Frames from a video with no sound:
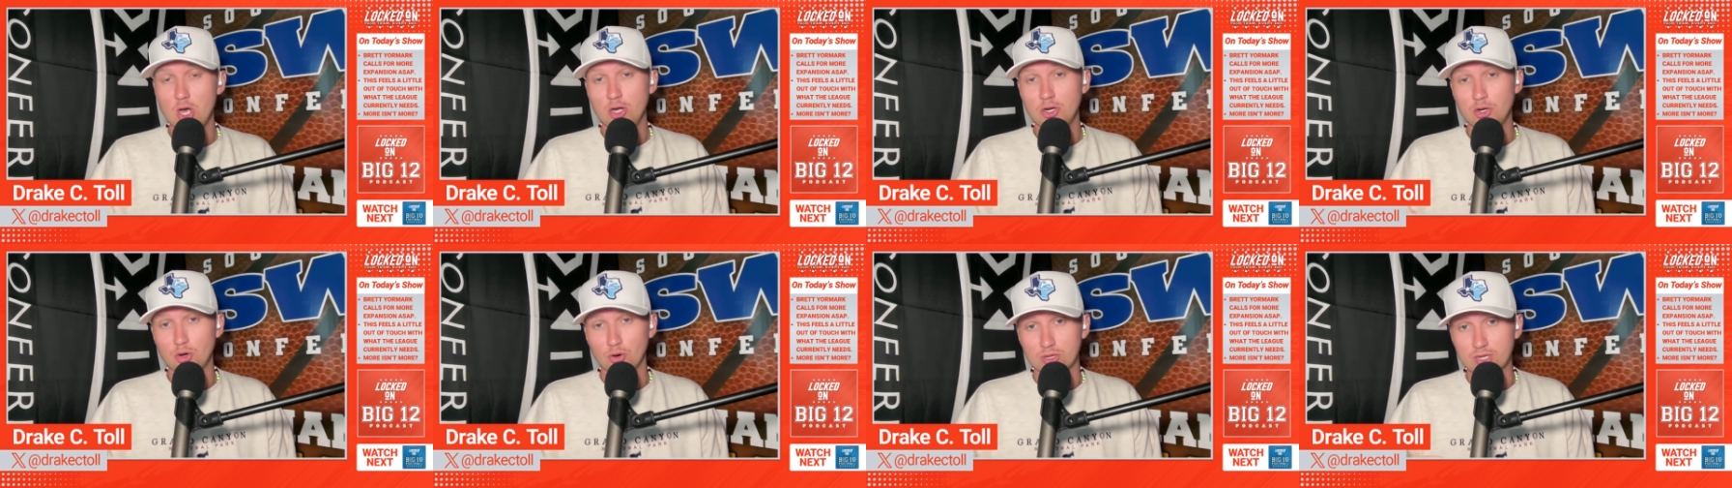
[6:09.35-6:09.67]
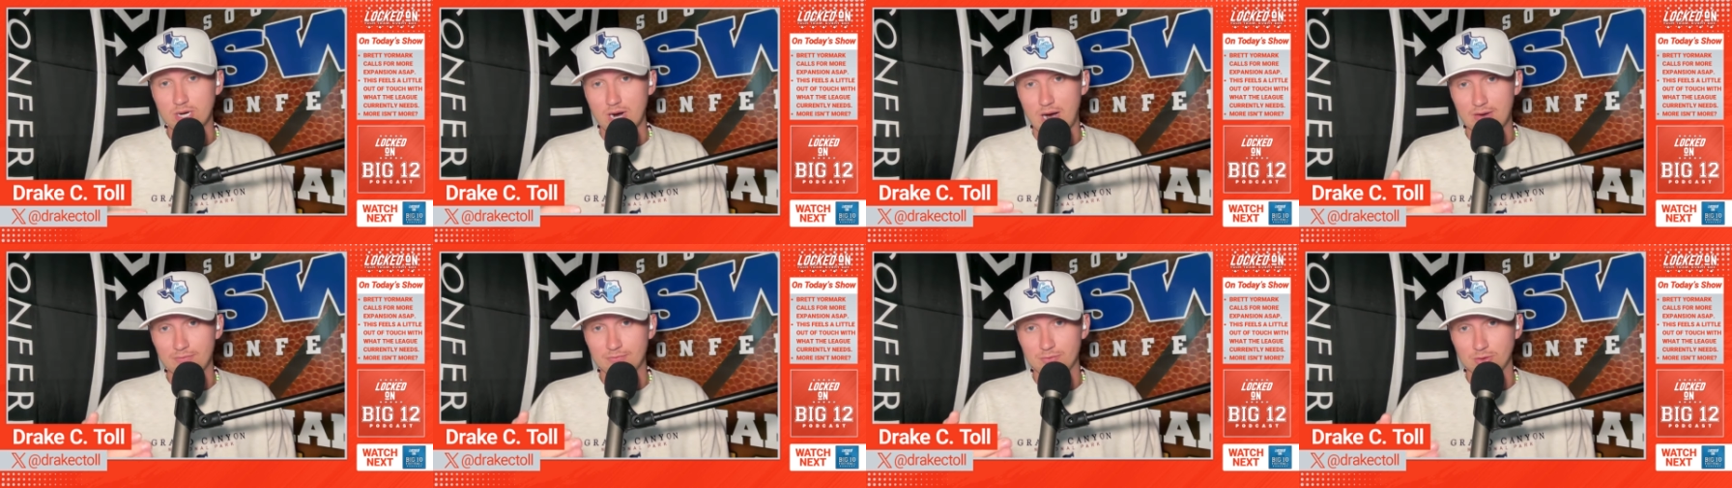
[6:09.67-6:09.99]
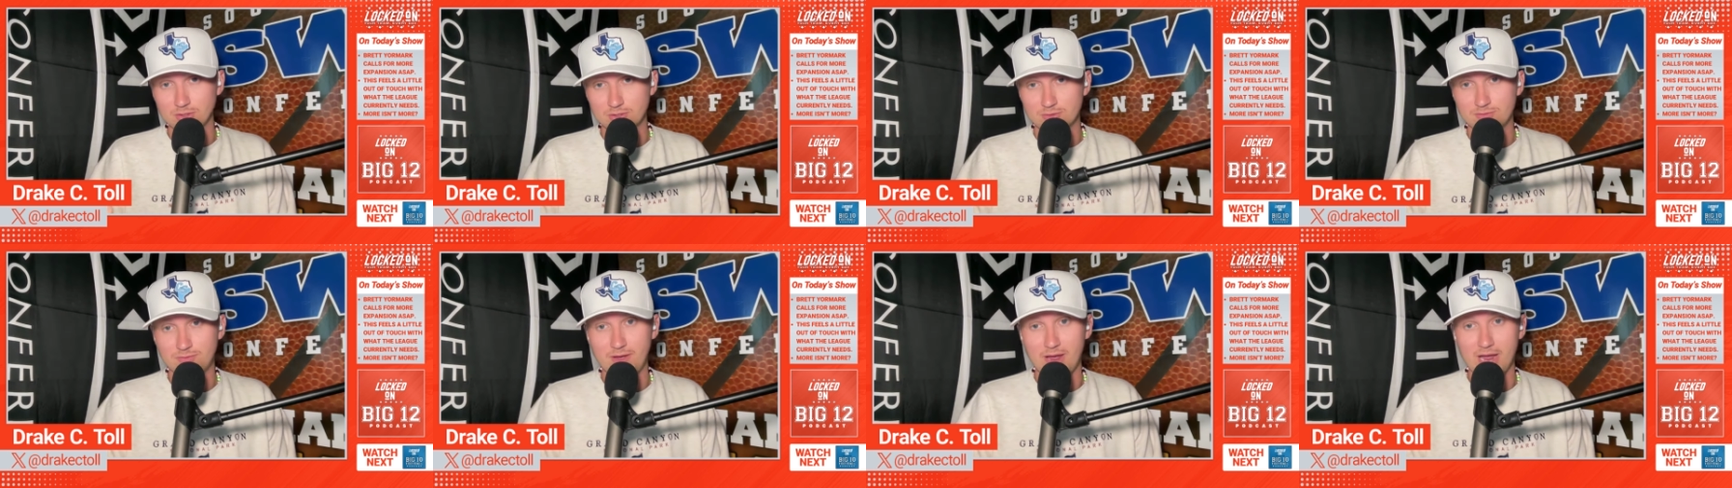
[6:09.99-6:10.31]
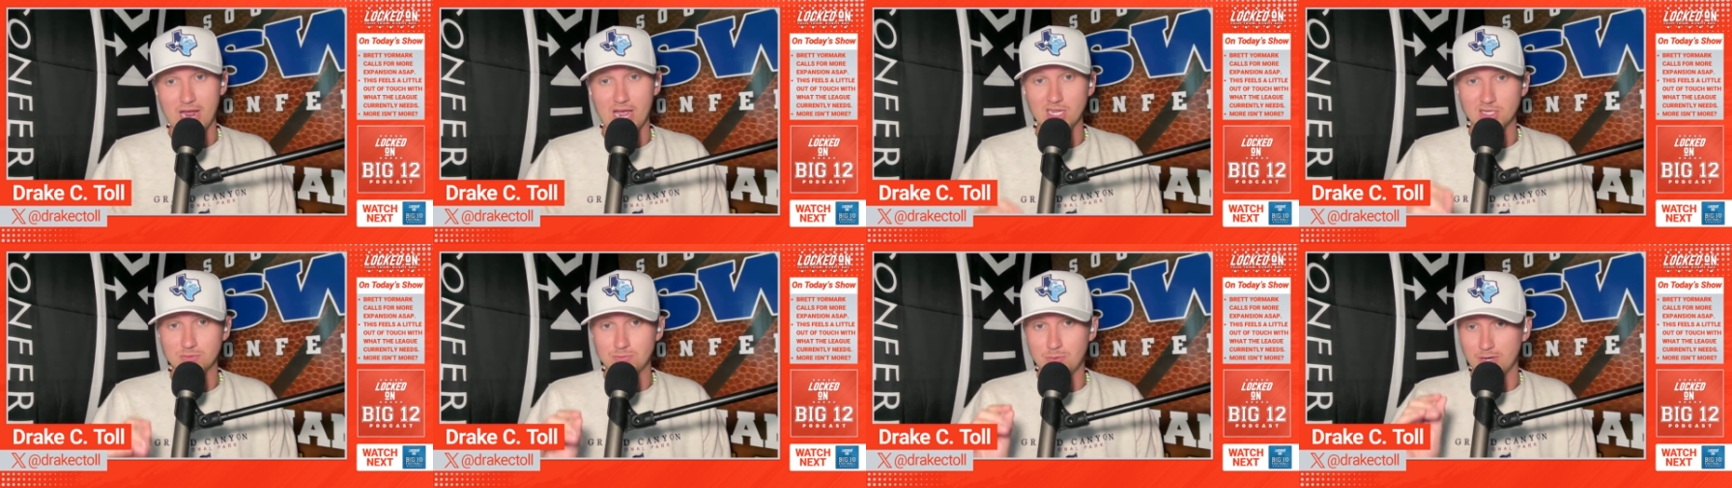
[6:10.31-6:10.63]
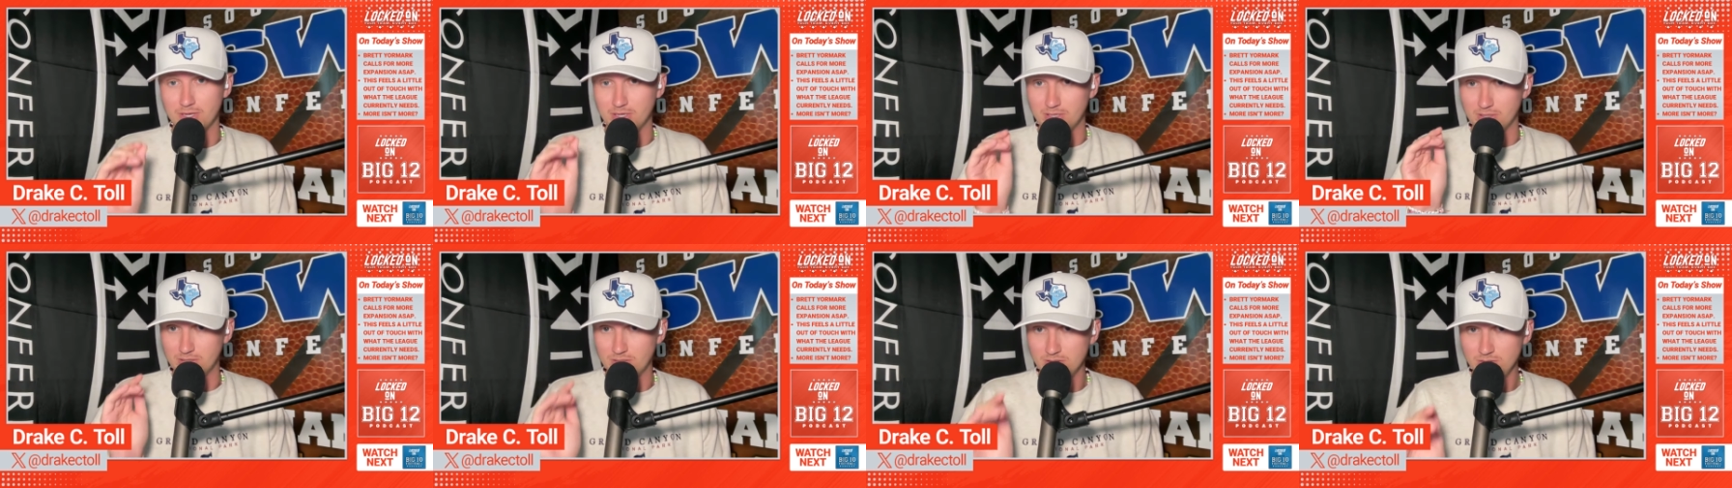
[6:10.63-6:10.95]
your conference fans.
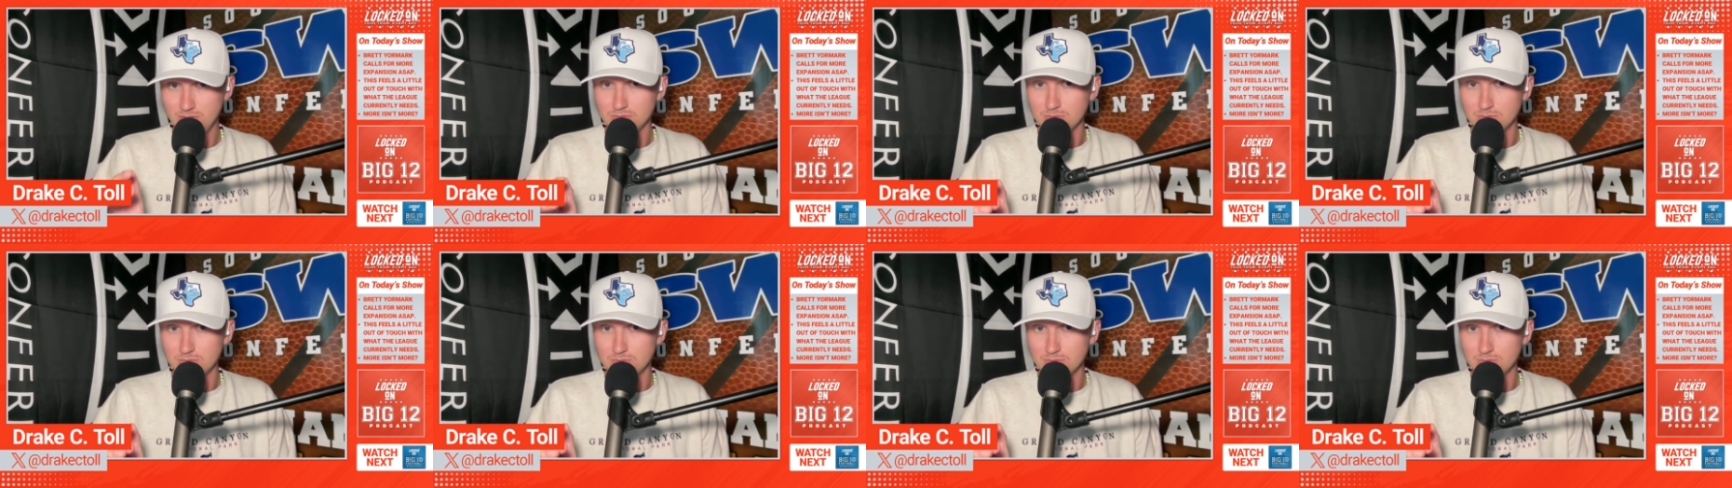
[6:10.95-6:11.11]
But you know